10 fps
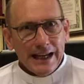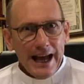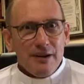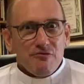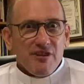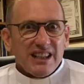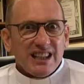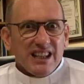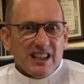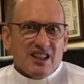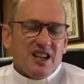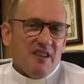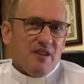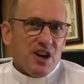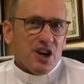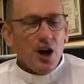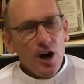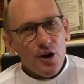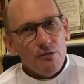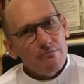and risk it, give it a
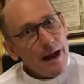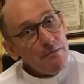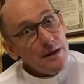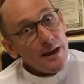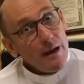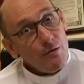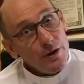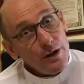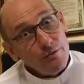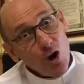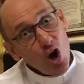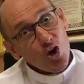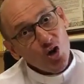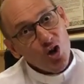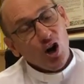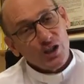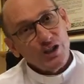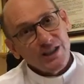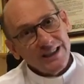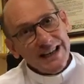go? Maybe they would have
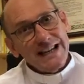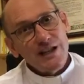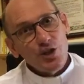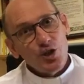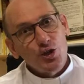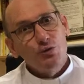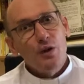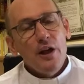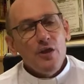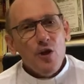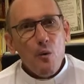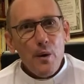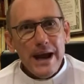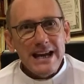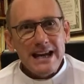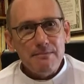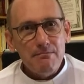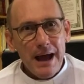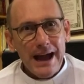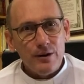gotten into the wedding
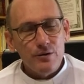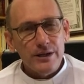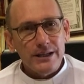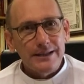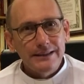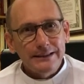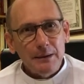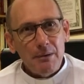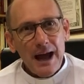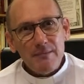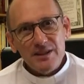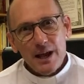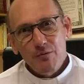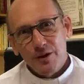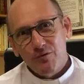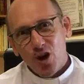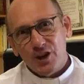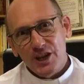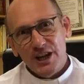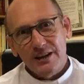banquet. Perhaps they would have
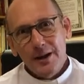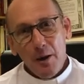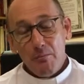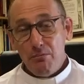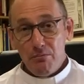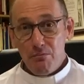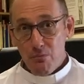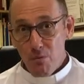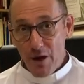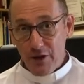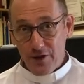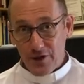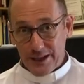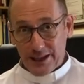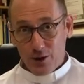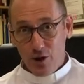got in with the little